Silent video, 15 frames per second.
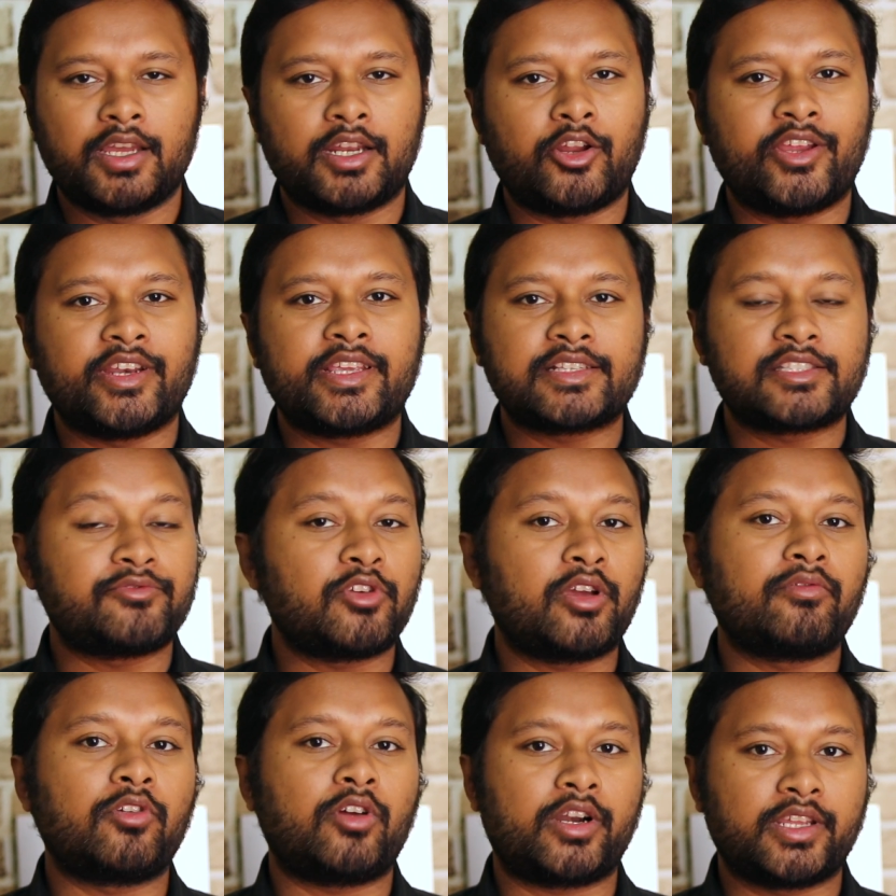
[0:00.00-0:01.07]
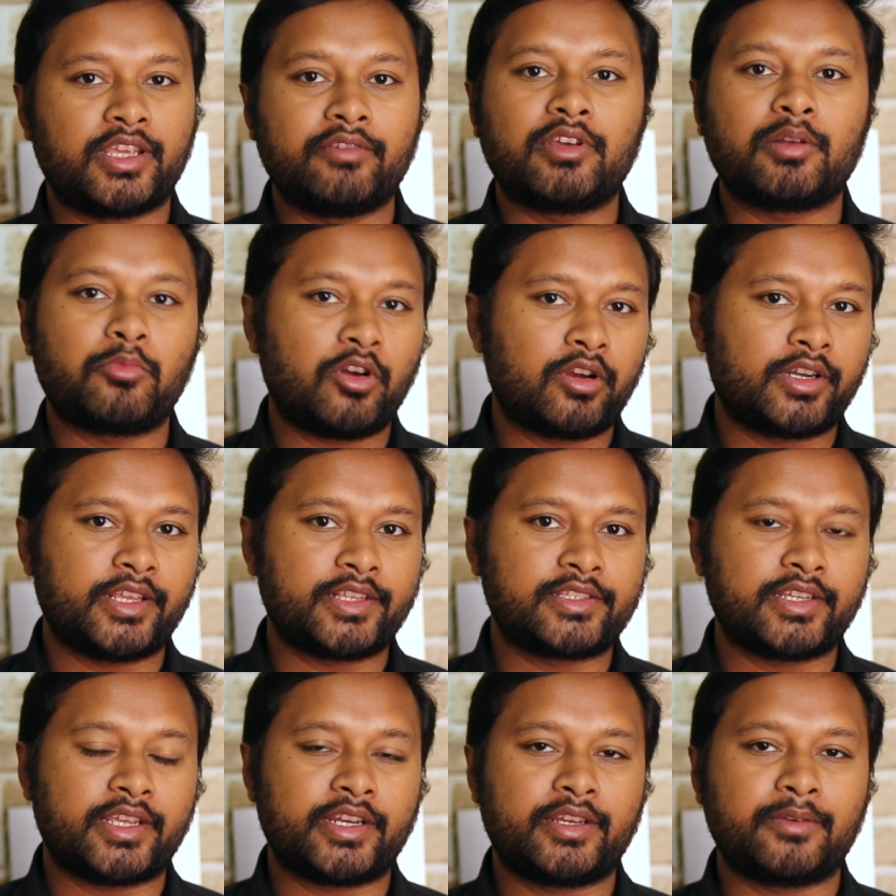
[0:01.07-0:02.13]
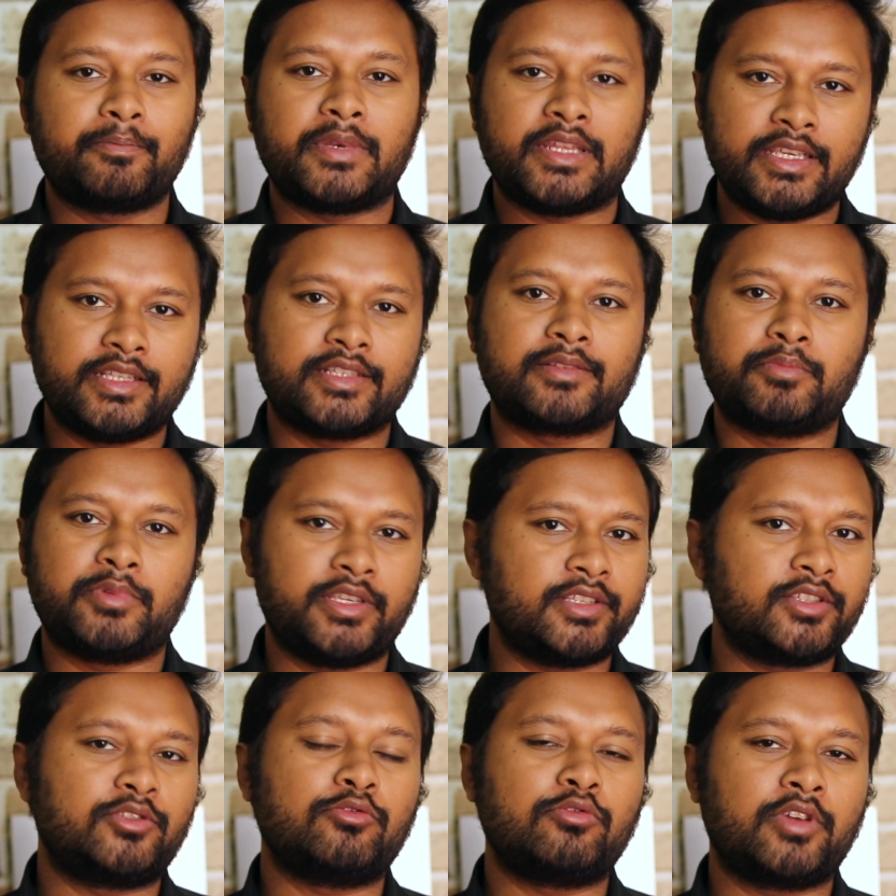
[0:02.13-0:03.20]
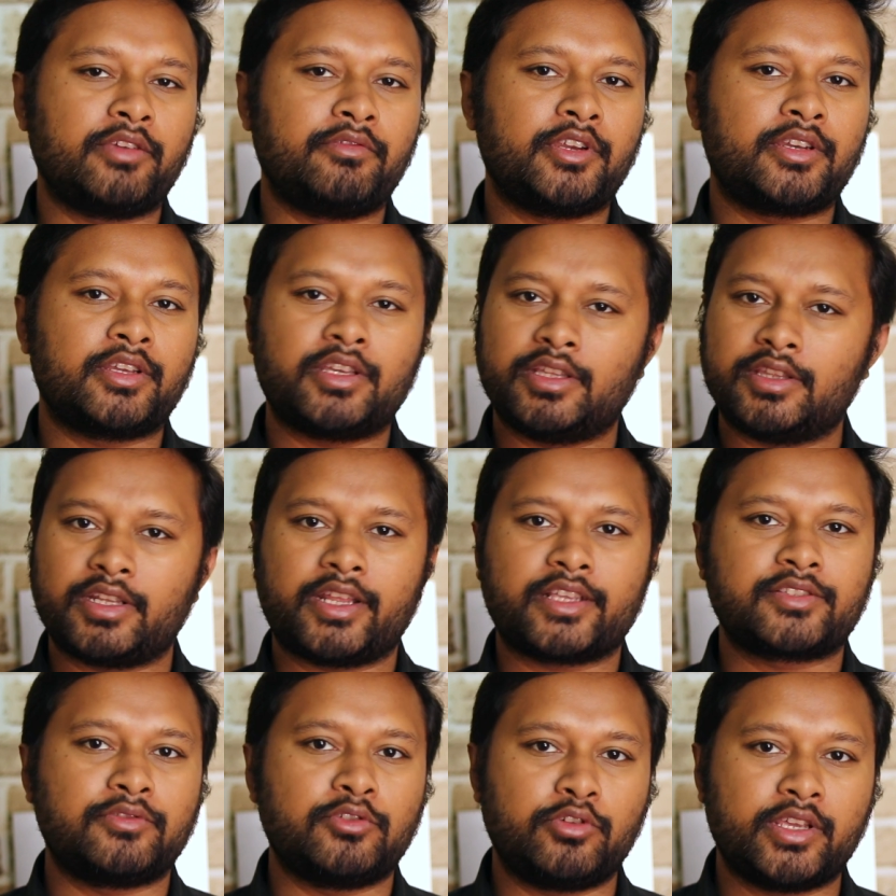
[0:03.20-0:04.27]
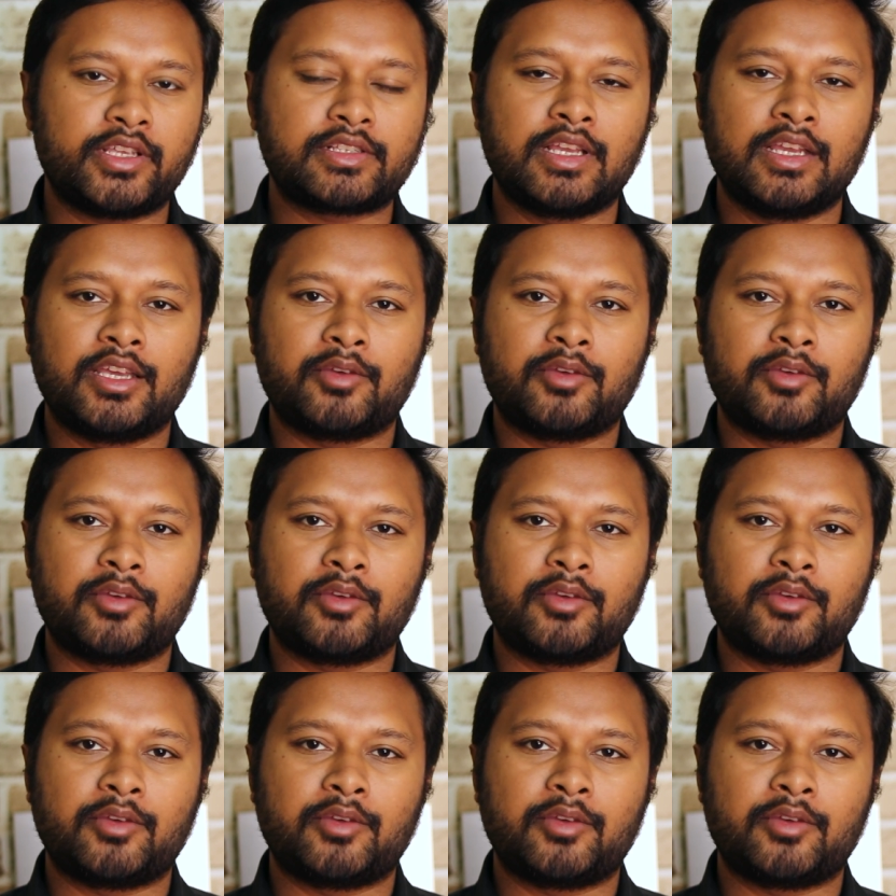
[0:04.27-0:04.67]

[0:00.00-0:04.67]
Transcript: Now in case if you have not given mock test yet, please do give it in the next few days.